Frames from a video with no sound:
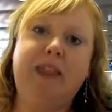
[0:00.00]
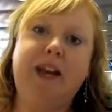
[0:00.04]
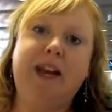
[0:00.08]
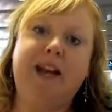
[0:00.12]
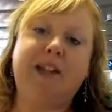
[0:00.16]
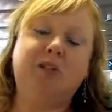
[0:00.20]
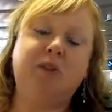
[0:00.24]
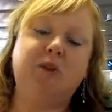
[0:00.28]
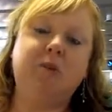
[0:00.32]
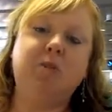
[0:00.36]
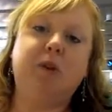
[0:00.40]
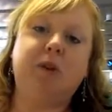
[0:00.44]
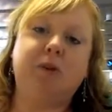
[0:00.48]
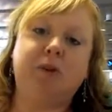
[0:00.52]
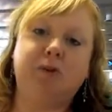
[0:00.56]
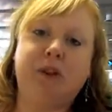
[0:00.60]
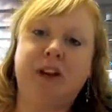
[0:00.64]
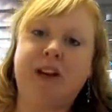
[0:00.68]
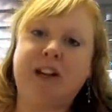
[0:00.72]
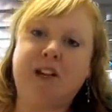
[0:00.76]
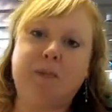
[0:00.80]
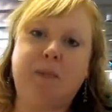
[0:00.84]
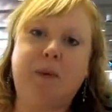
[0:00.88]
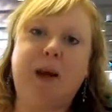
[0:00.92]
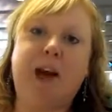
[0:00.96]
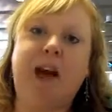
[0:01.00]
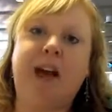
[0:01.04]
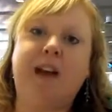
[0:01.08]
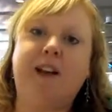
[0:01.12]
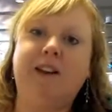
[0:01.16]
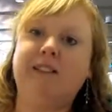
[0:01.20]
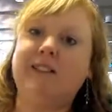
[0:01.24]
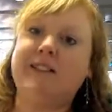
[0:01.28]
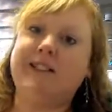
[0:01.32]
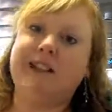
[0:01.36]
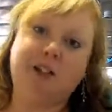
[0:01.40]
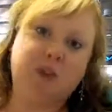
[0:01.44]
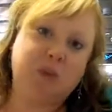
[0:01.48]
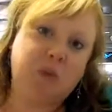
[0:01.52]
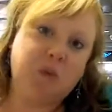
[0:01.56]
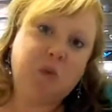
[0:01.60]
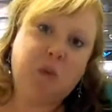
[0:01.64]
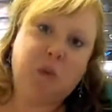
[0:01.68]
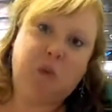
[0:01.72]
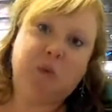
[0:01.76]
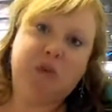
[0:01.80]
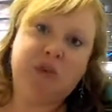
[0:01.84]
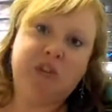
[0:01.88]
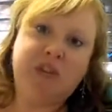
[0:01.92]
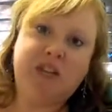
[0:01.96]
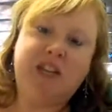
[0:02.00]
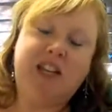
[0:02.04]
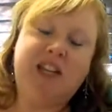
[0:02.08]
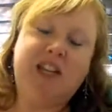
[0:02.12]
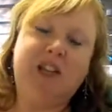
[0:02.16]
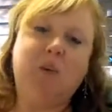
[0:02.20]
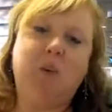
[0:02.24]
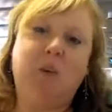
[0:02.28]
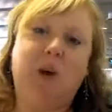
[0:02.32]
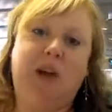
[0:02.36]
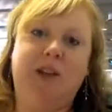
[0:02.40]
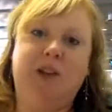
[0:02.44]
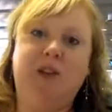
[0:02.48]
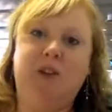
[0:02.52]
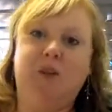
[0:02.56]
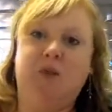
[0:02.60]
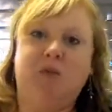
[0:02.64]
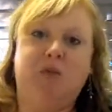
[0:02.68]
that you will find patterns that you won't see when